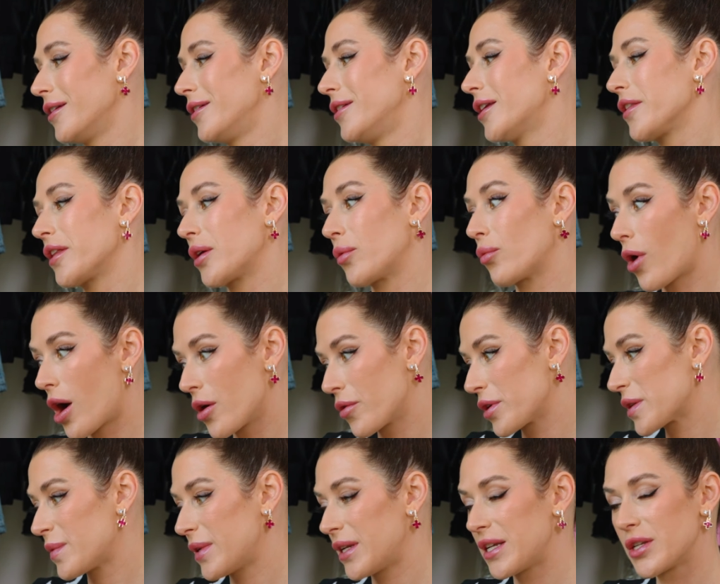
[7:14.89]
Nothing wrong
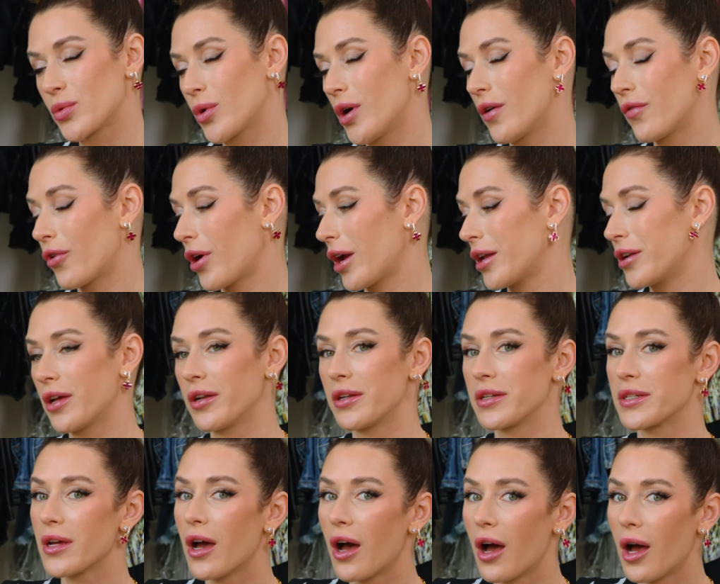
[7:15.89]
with spending 12 grand on a
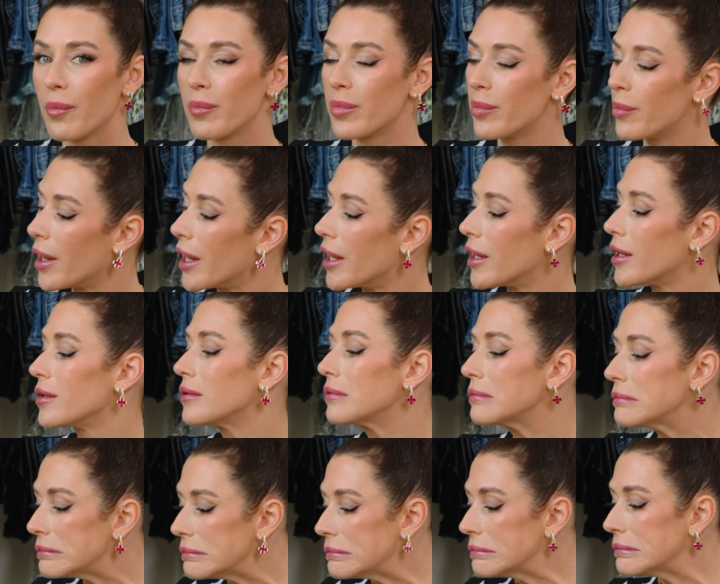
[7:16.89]
top, but
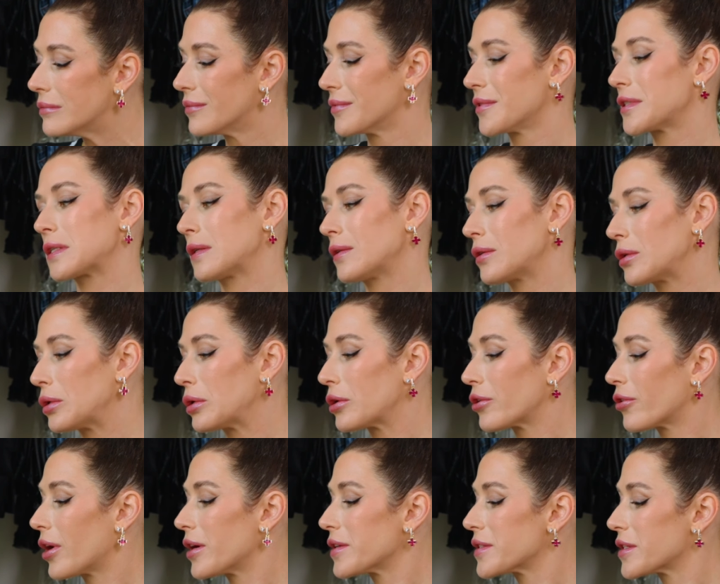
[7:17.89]
it's a little
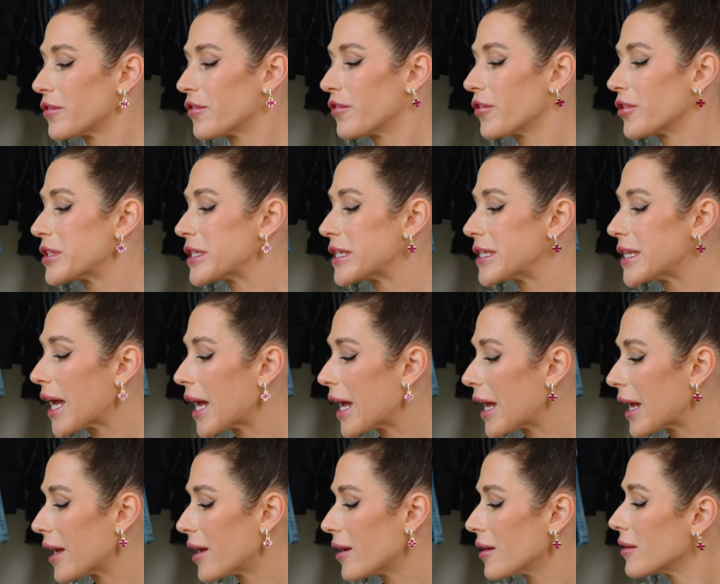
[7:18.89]
aggressive for
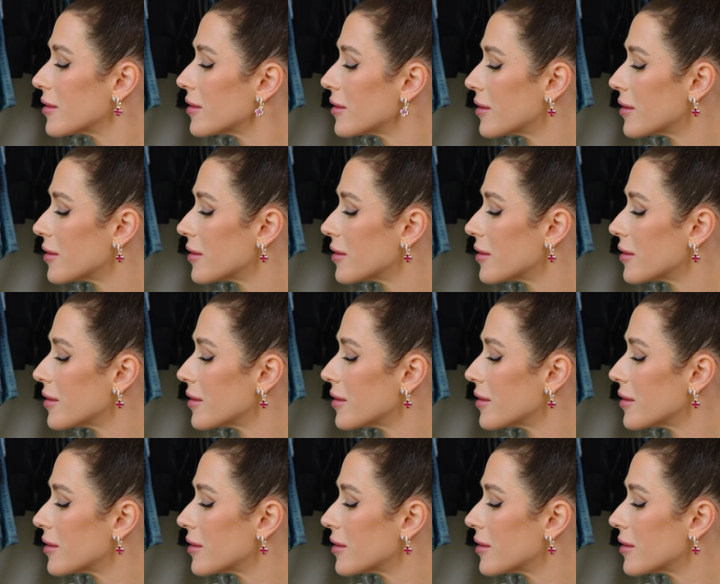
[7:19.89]
today.